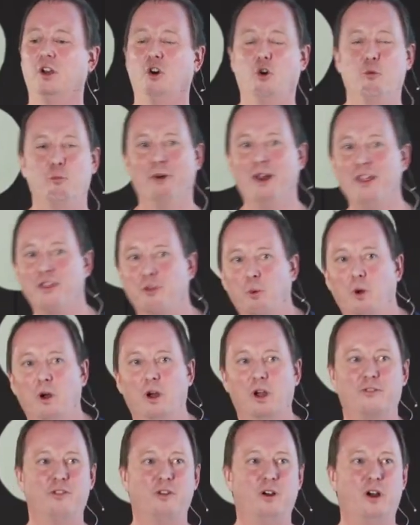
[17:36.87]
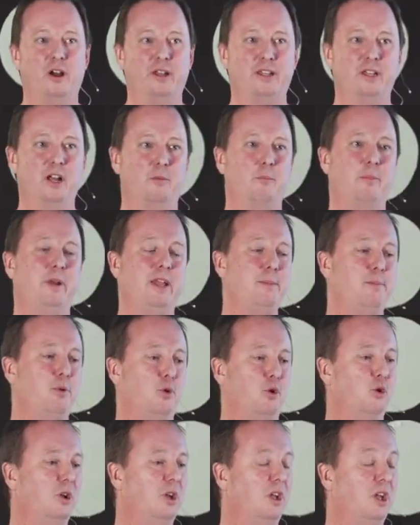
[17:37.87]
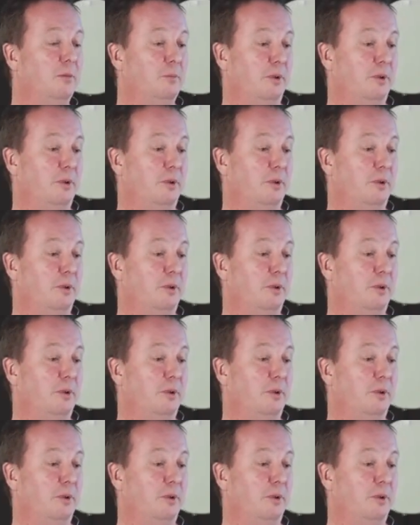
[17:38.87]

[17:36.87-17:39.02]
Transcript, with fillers: or breath work for our young people,